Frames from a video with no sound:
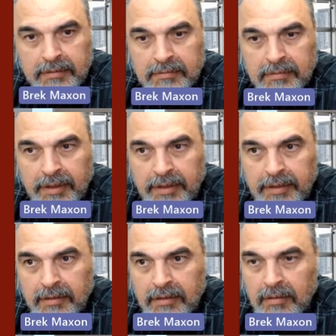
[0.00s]

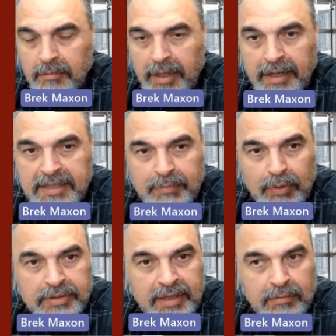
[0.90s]
Alrighty. Um, and I
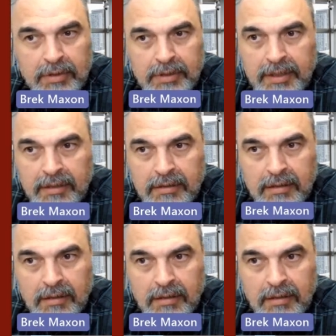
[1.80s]
suppose they run the,